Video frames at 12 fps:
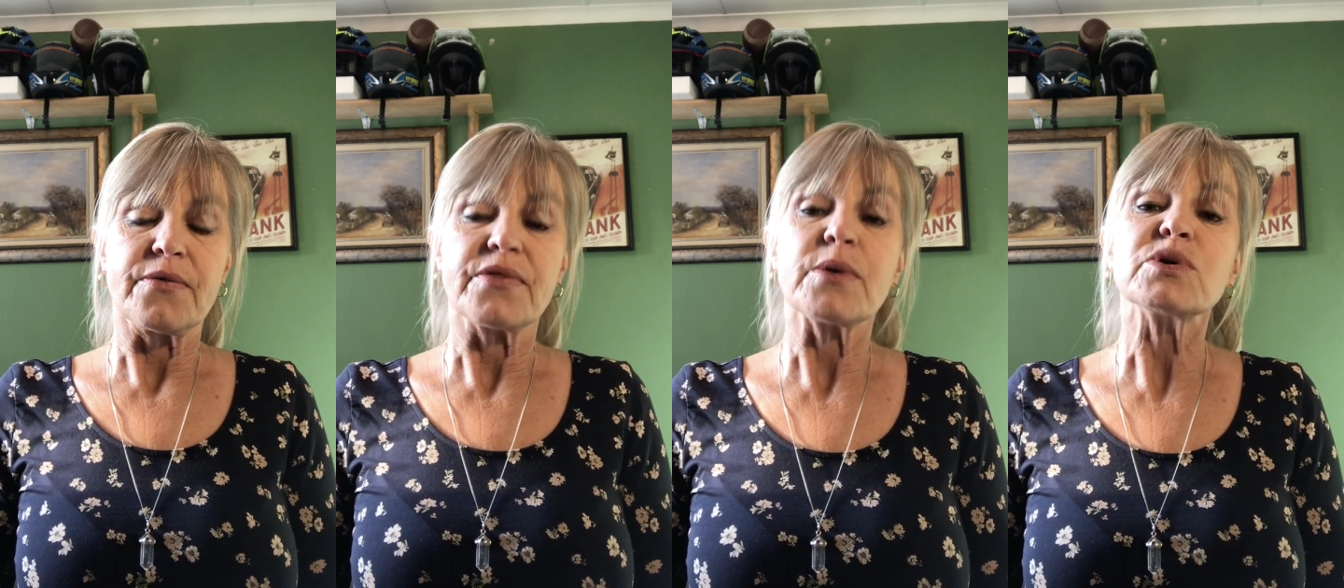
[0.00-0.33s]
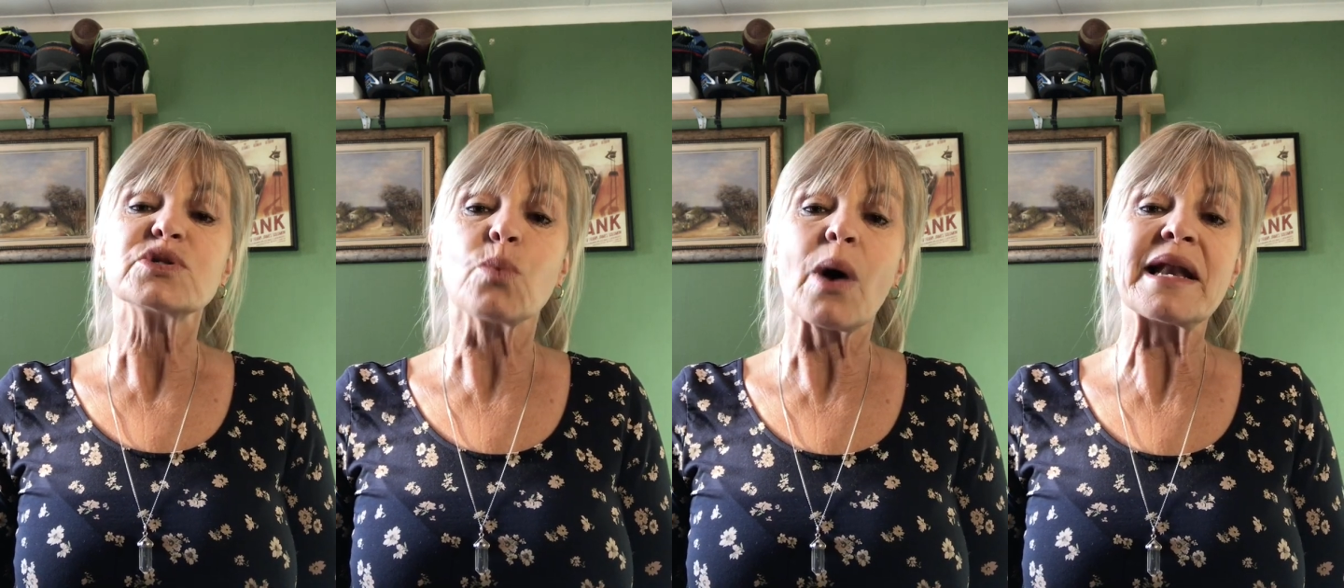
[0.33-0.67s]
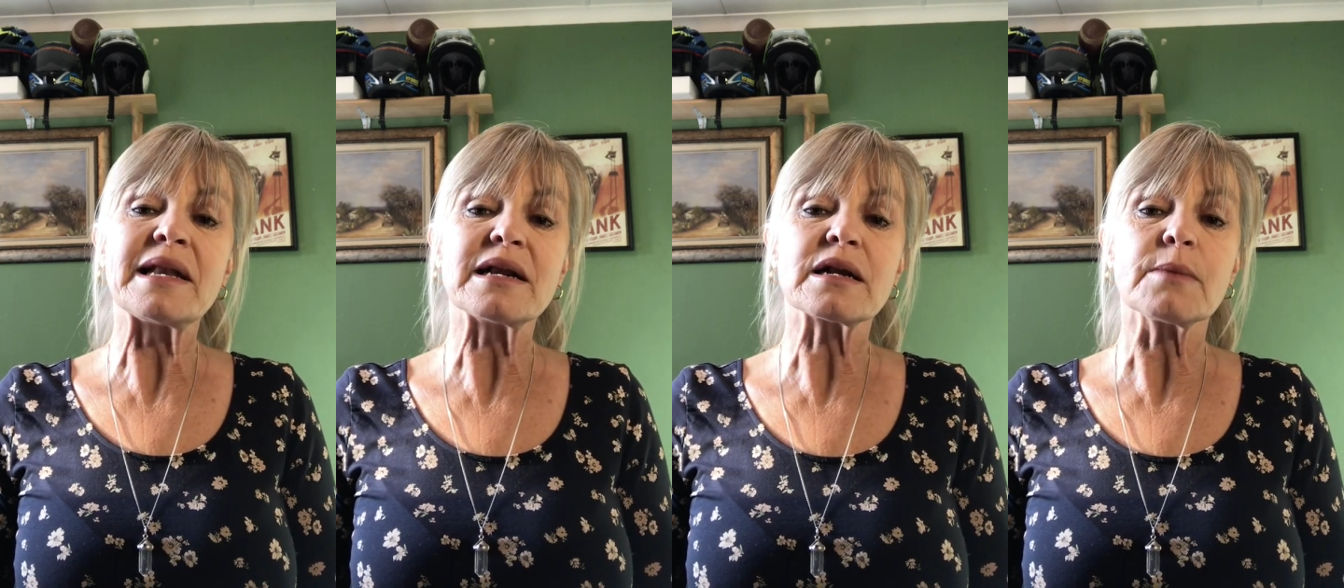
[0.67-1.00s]
There was
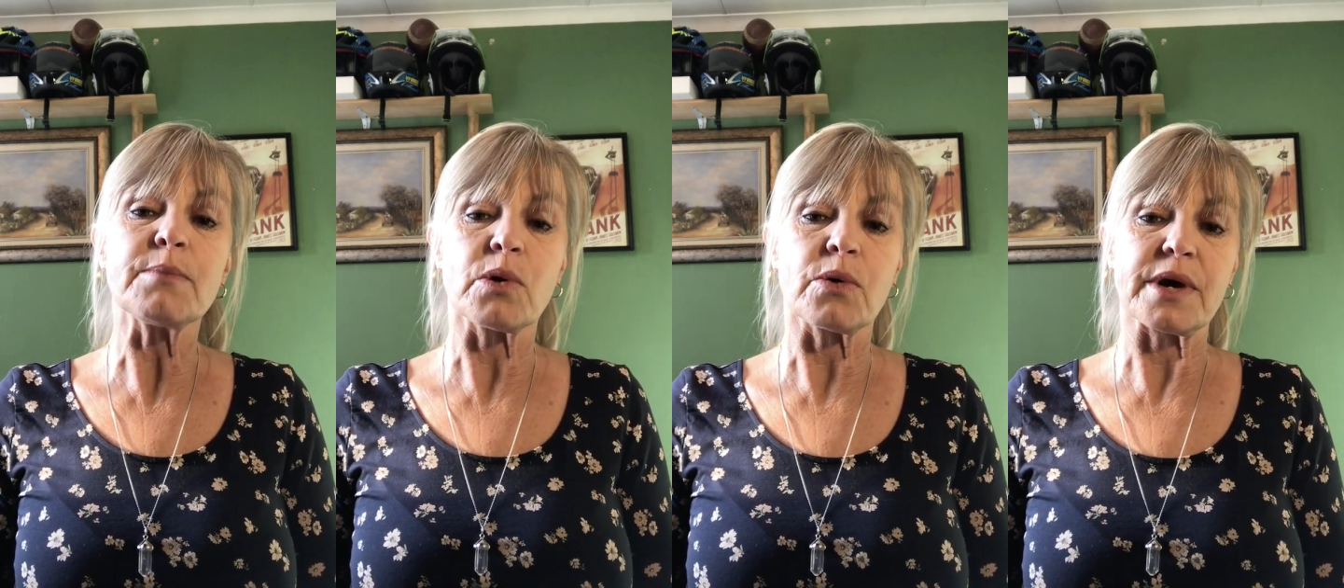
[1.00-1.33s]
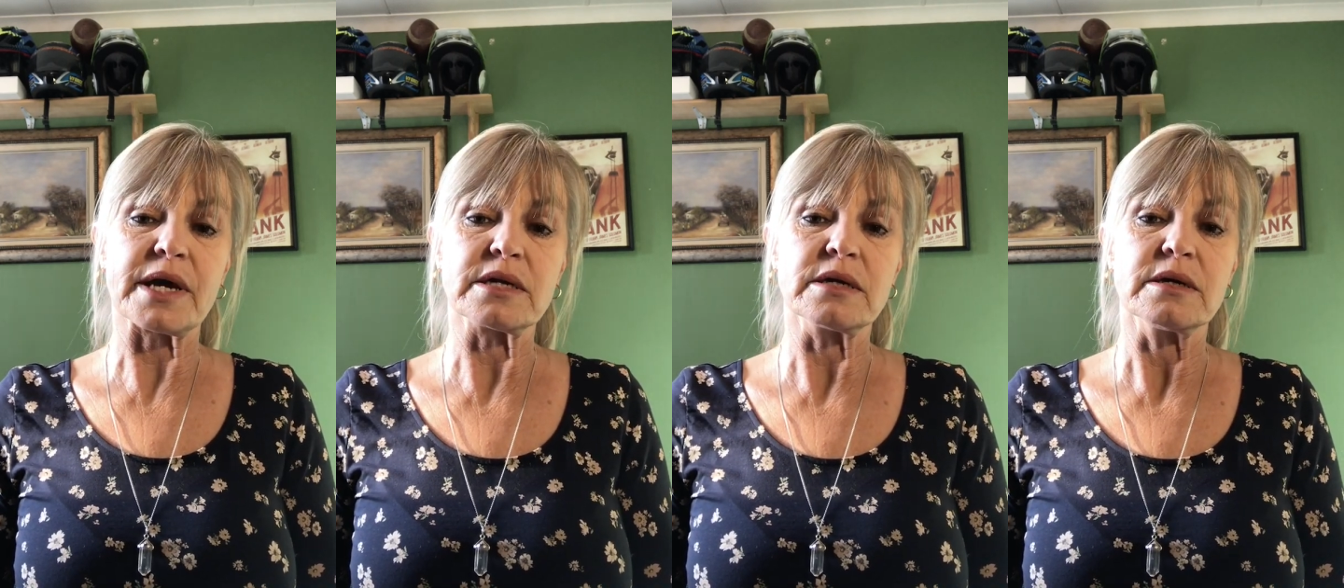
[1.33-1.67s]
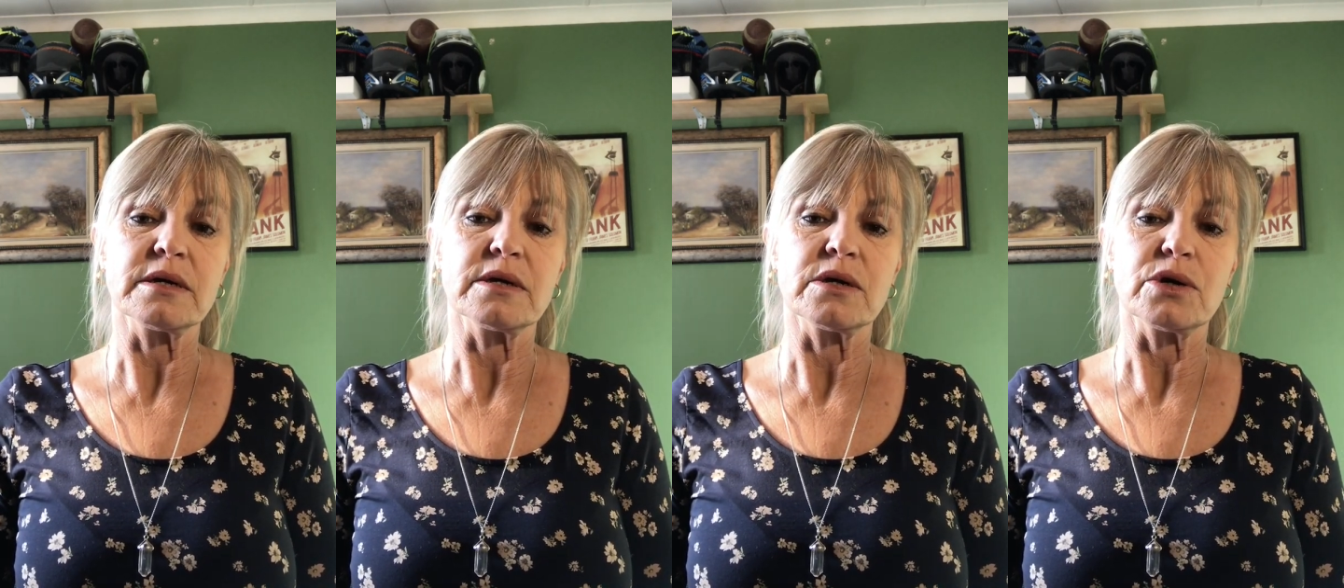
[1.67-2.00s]
one little boy
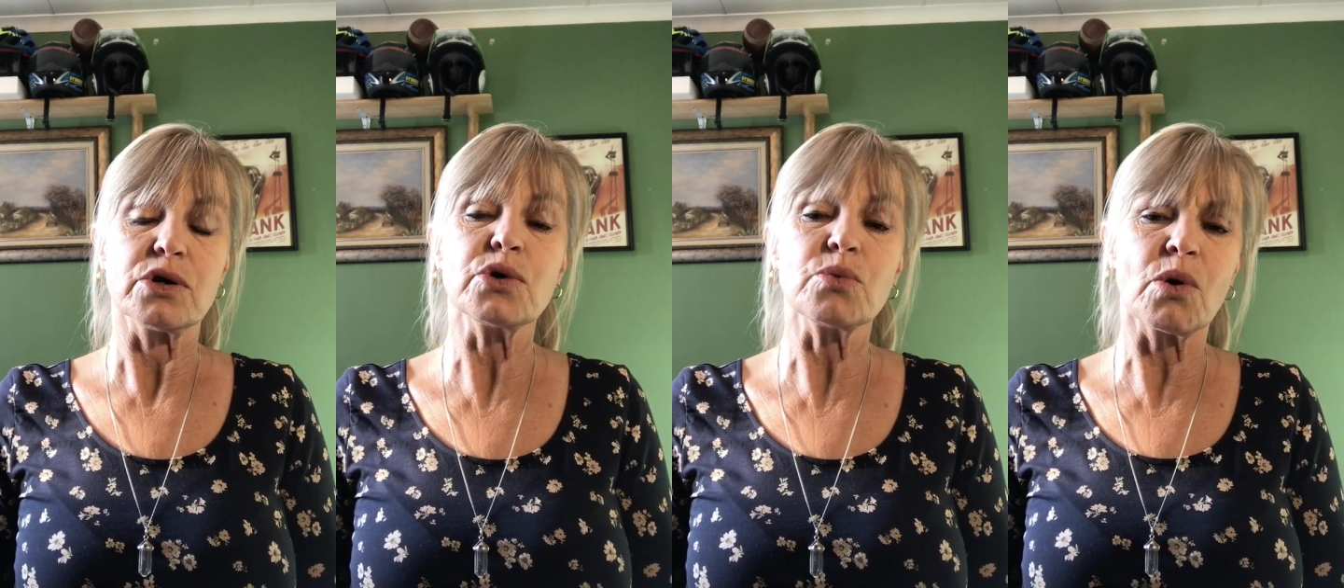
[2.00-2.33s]
who